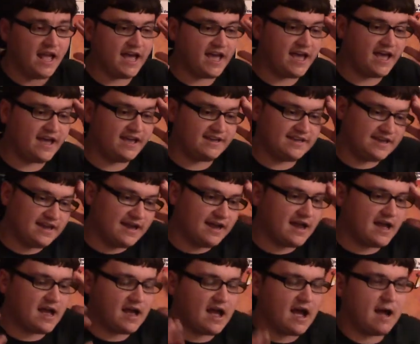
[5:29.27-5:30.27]
And
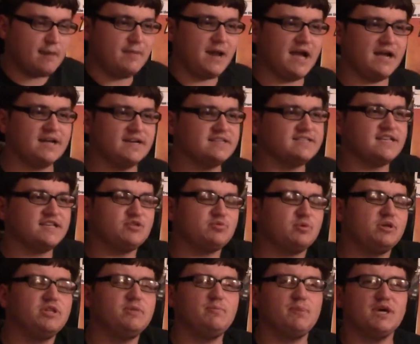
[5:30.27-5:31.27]
I'm not going to say it's
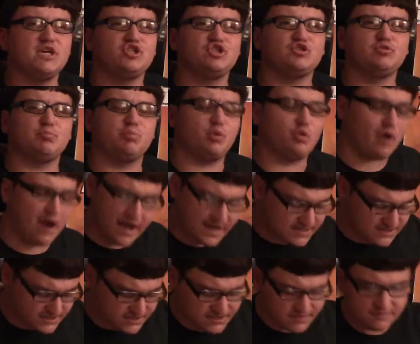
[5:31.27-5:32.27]
one of the biggest
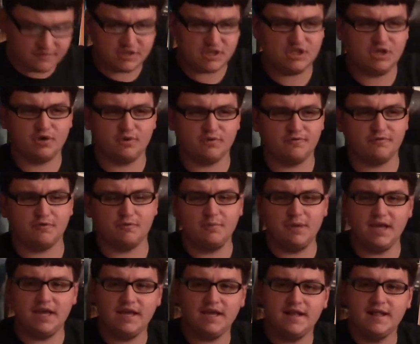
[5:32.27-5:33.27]
surprises of the year for
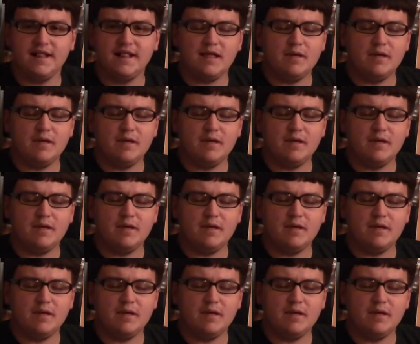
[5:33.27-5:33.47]
me,